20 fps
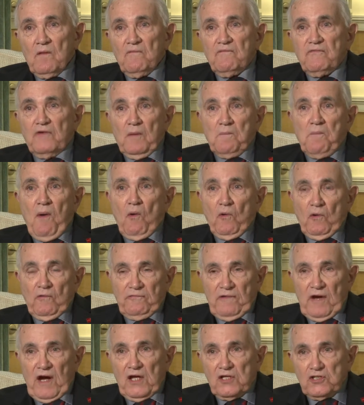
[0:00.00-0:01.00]
for a bowl of
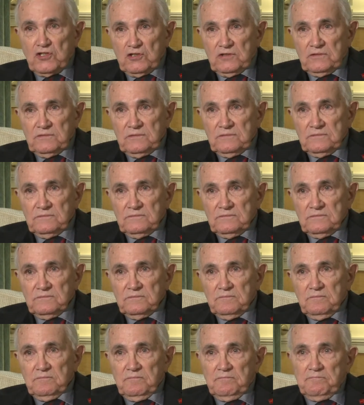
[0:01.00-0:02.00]
rice,
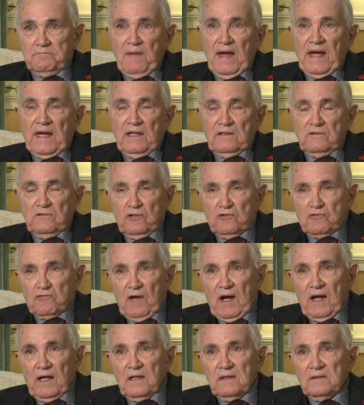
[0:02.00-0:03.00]
back into the
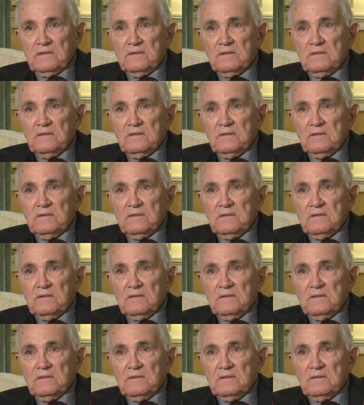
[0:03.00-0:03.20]
truck.